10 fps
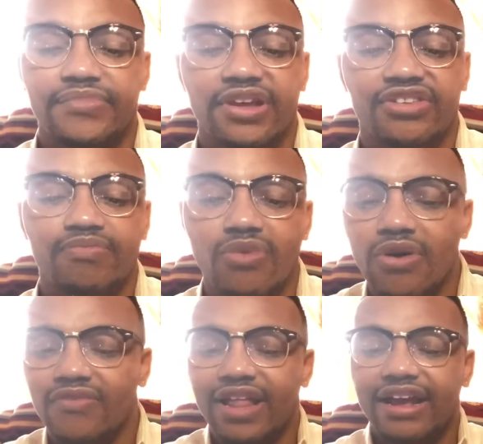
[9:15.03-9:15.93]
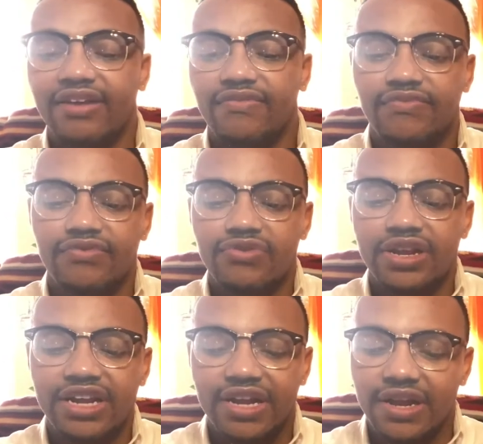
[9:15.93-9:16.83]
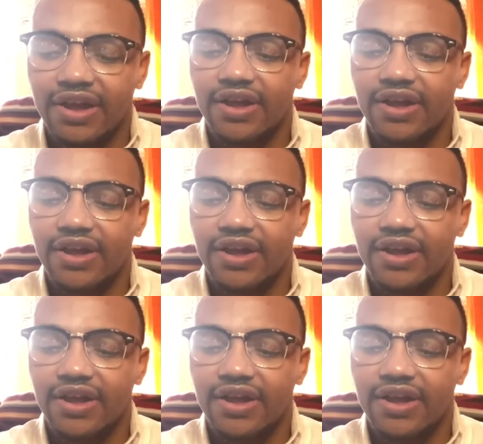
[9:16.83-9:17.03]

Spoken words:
It's more of like a fruity